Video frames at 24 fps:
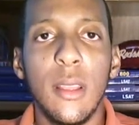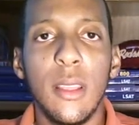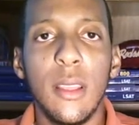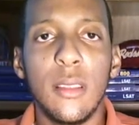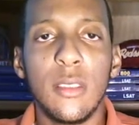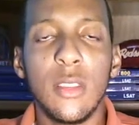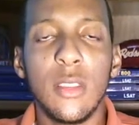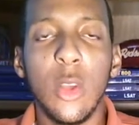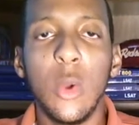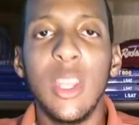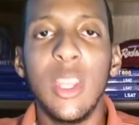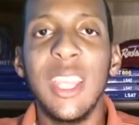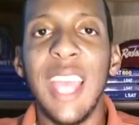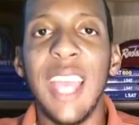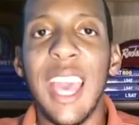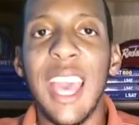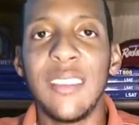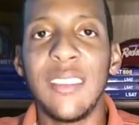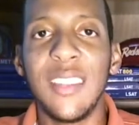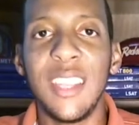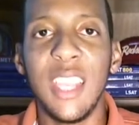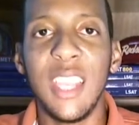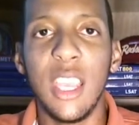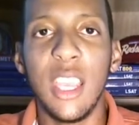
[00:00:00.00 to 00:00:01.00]
And so he
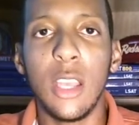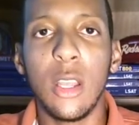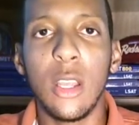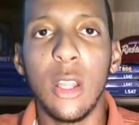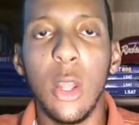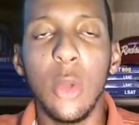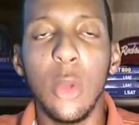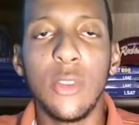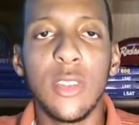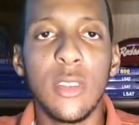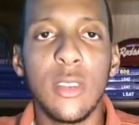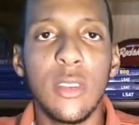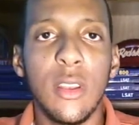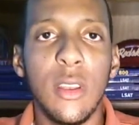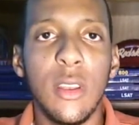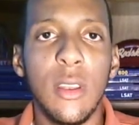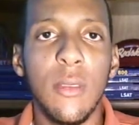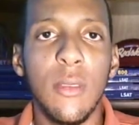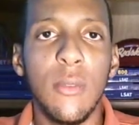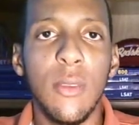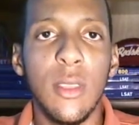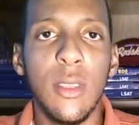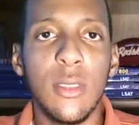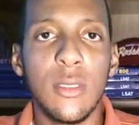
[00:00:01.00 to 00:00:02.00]
has to get closer to
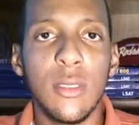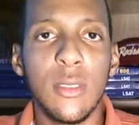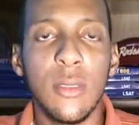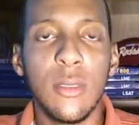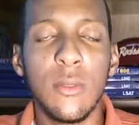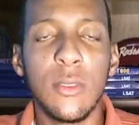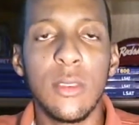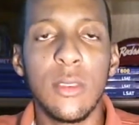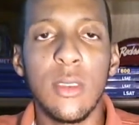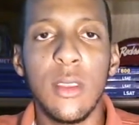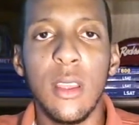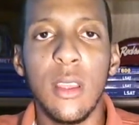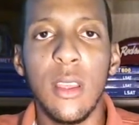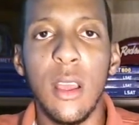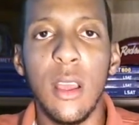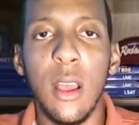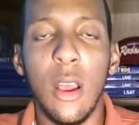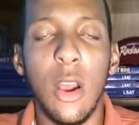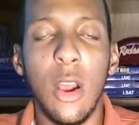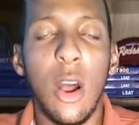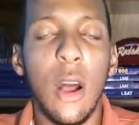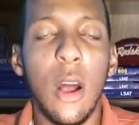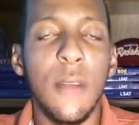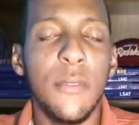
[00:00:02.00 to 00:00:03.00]
defensive,
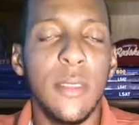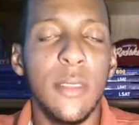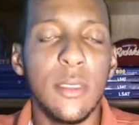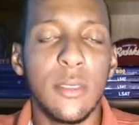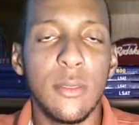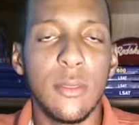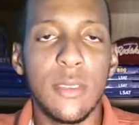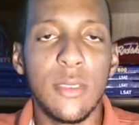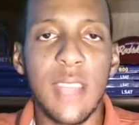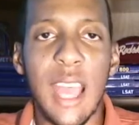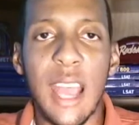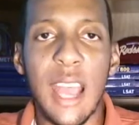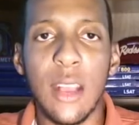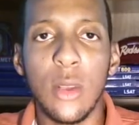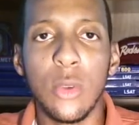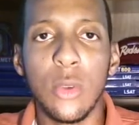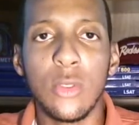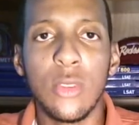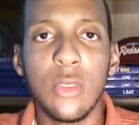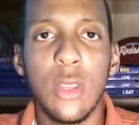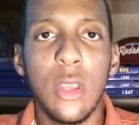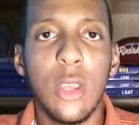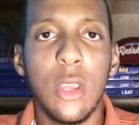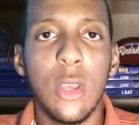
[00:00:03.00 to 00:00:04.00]
offensive
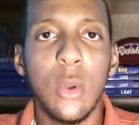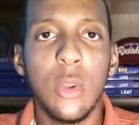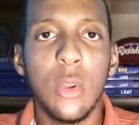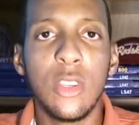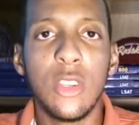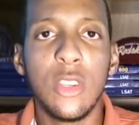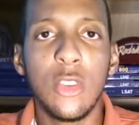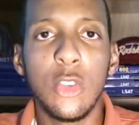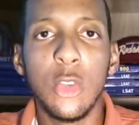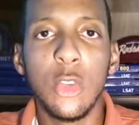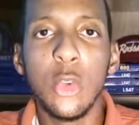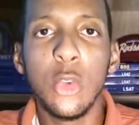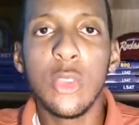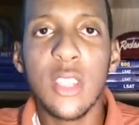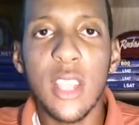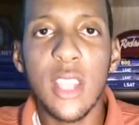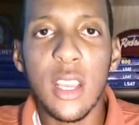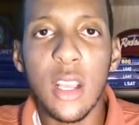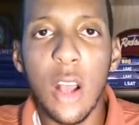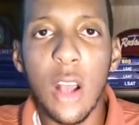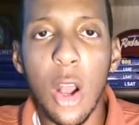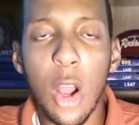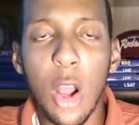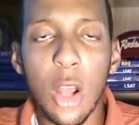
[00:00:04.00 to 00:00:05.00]
tackles, which is
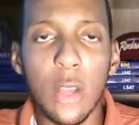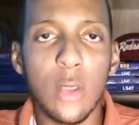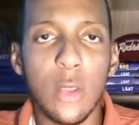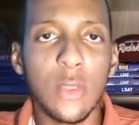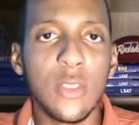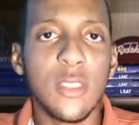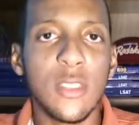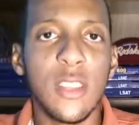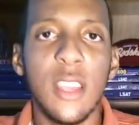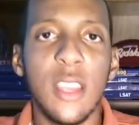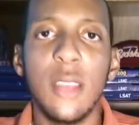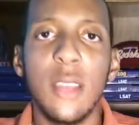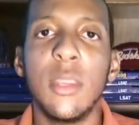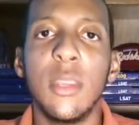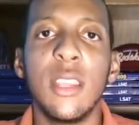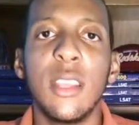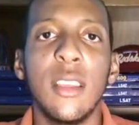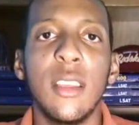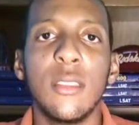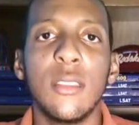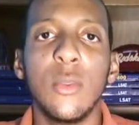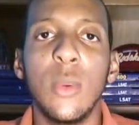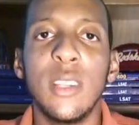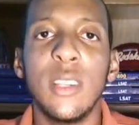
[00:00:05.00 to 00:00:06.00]
usually a cardinal sin
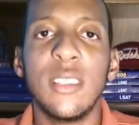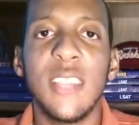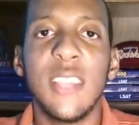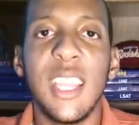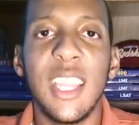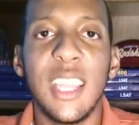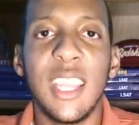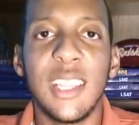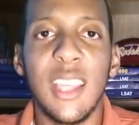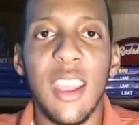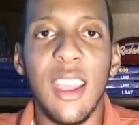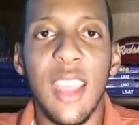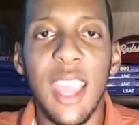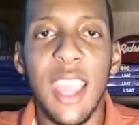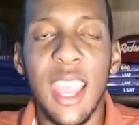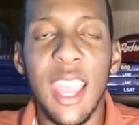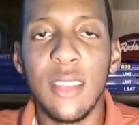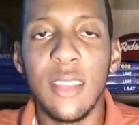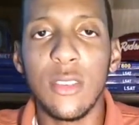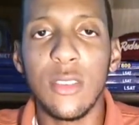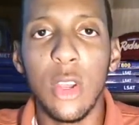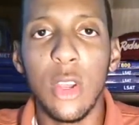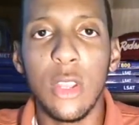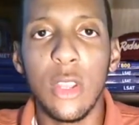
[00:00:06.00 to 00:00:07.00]
because once they get their
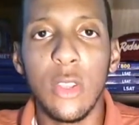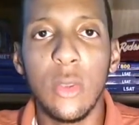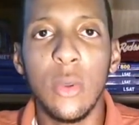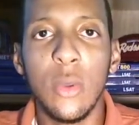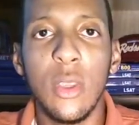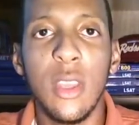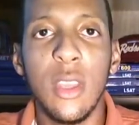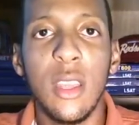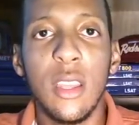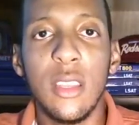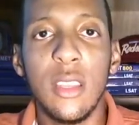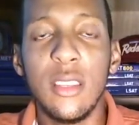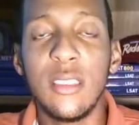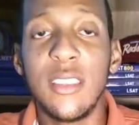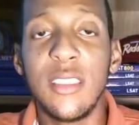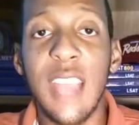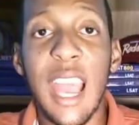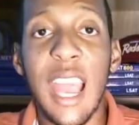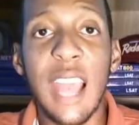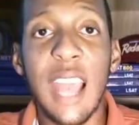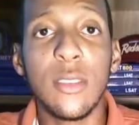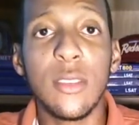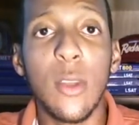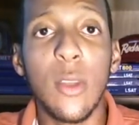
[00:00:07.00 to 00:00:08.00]
hands on you, these
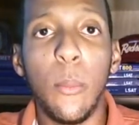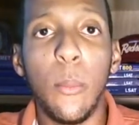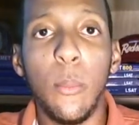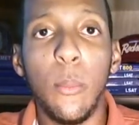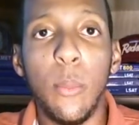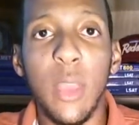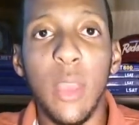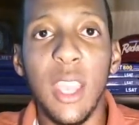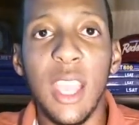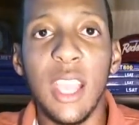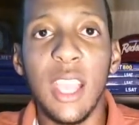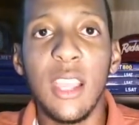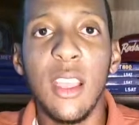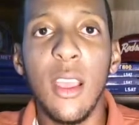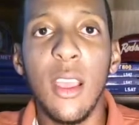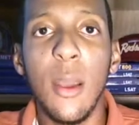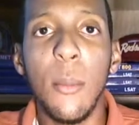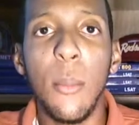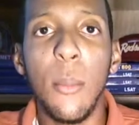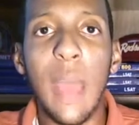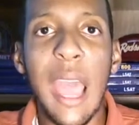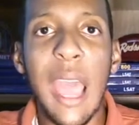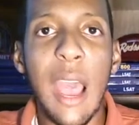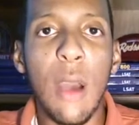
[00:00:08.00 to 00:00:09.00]
guys are big,
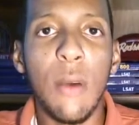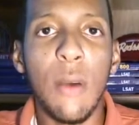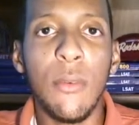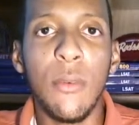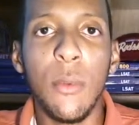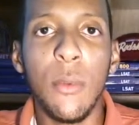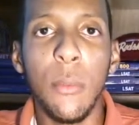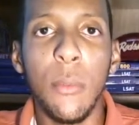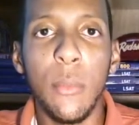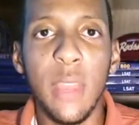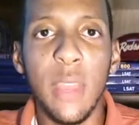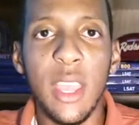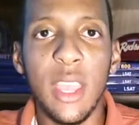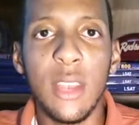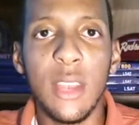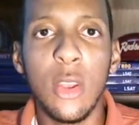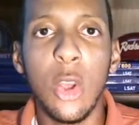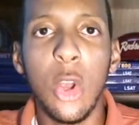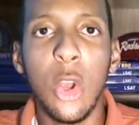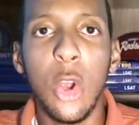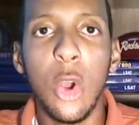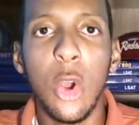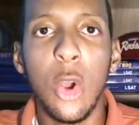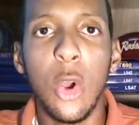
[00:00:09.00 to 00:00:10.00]
powerful
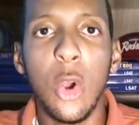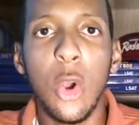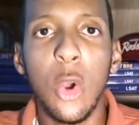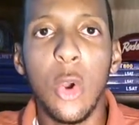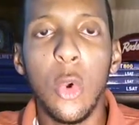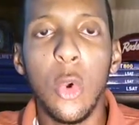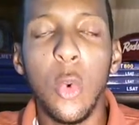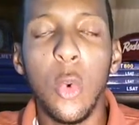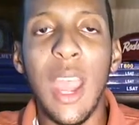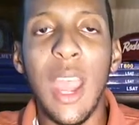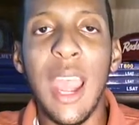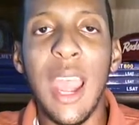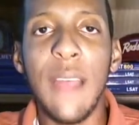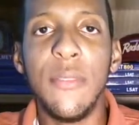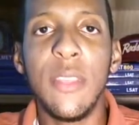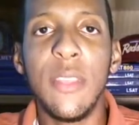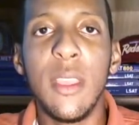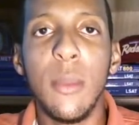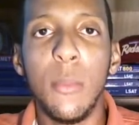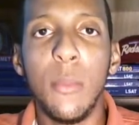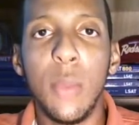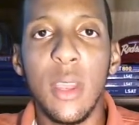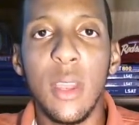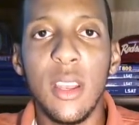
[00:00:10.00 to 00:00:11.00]
men who have
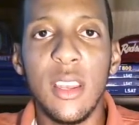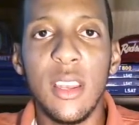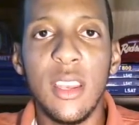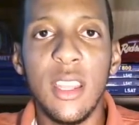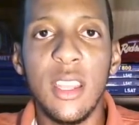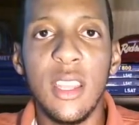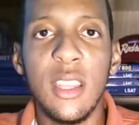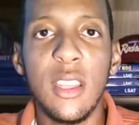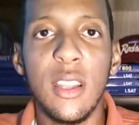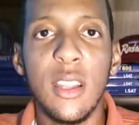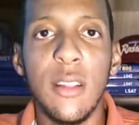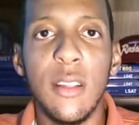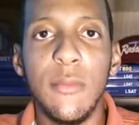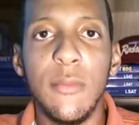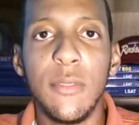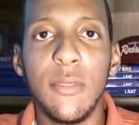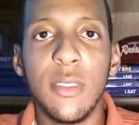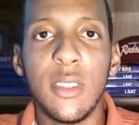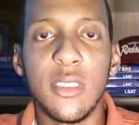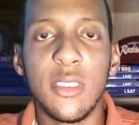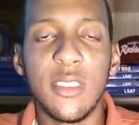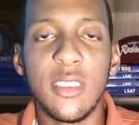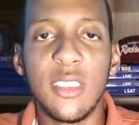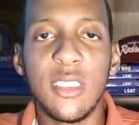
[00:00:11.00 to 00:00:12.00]
the ability
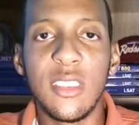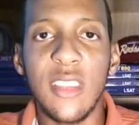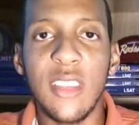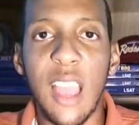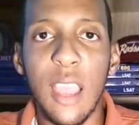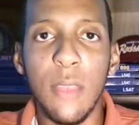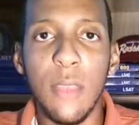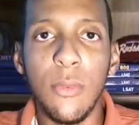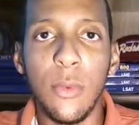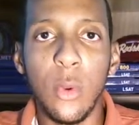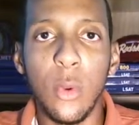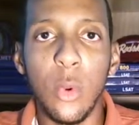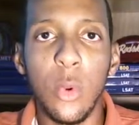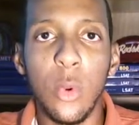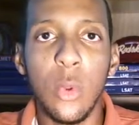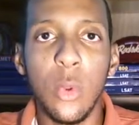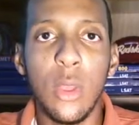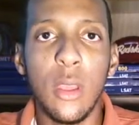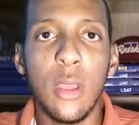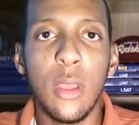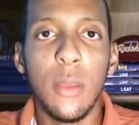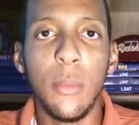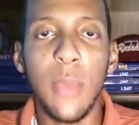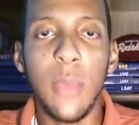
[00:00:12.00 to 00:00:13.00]
to
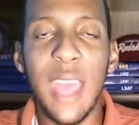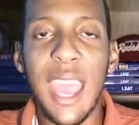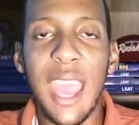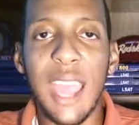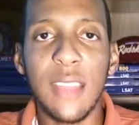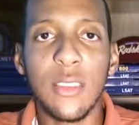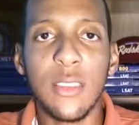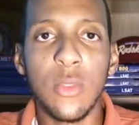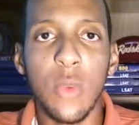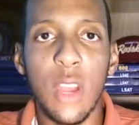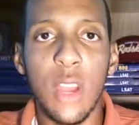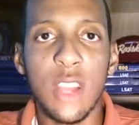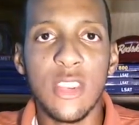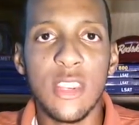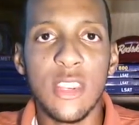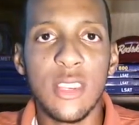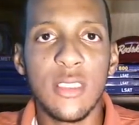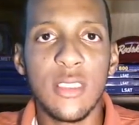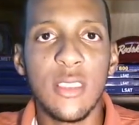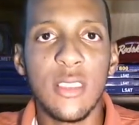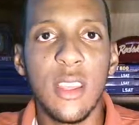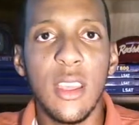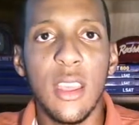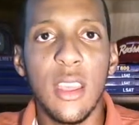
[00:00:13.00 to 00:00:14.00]
stifle pass
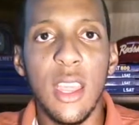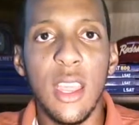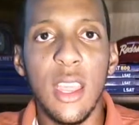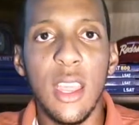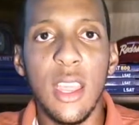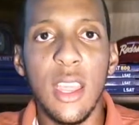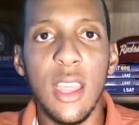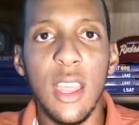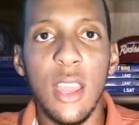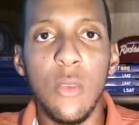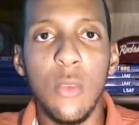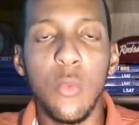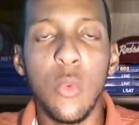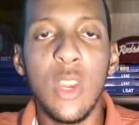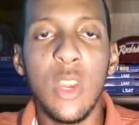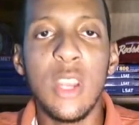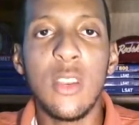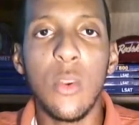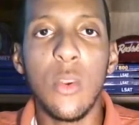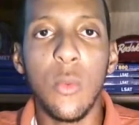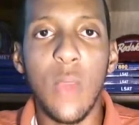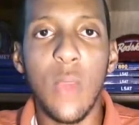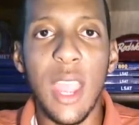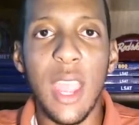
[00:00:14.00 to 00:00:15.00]
rushes and
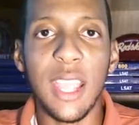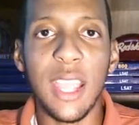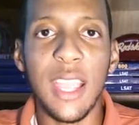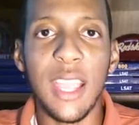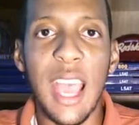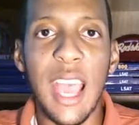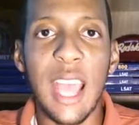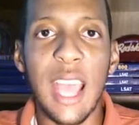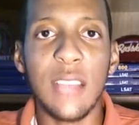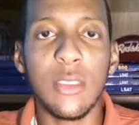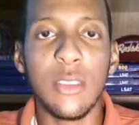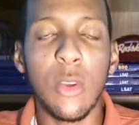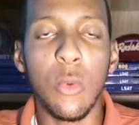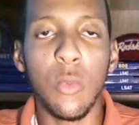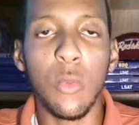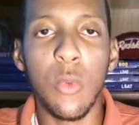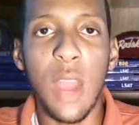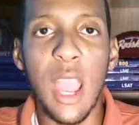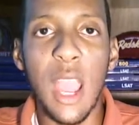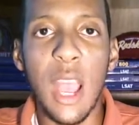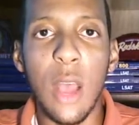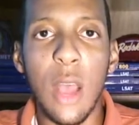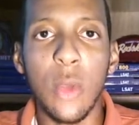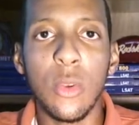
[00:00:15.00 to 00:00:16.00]
redirect guys
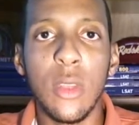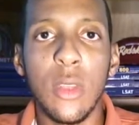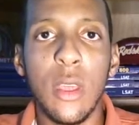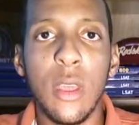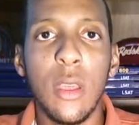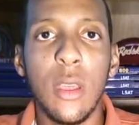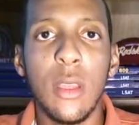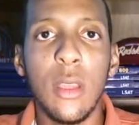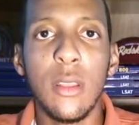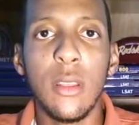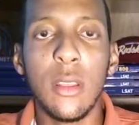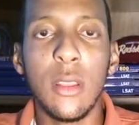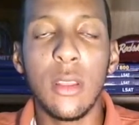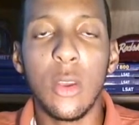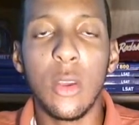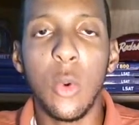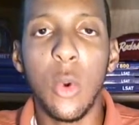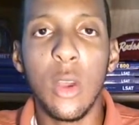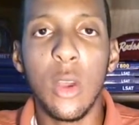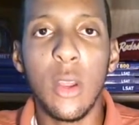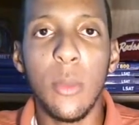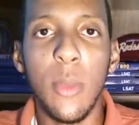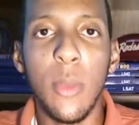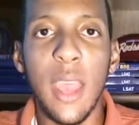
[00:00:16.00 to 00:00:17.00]
around the
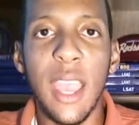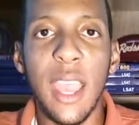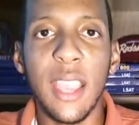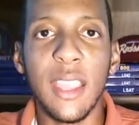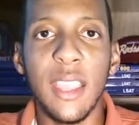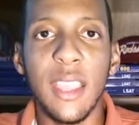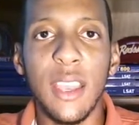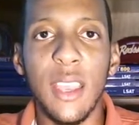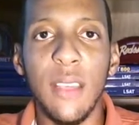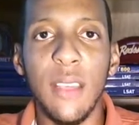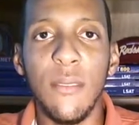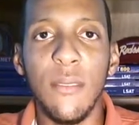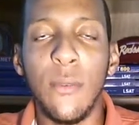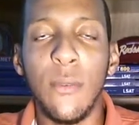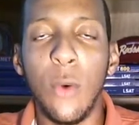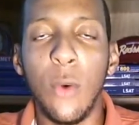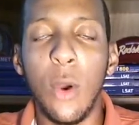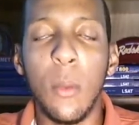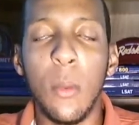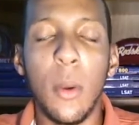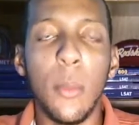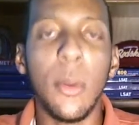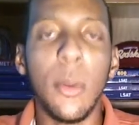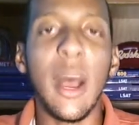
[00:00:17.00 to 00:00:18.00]
quarterback and
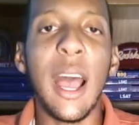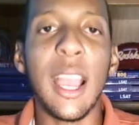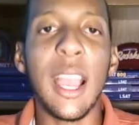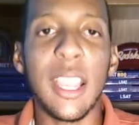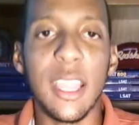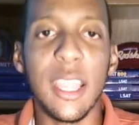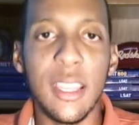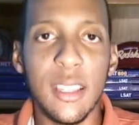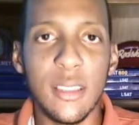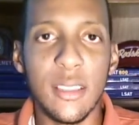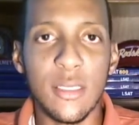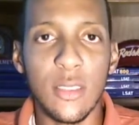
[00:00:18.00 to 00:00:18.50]
form a pocket.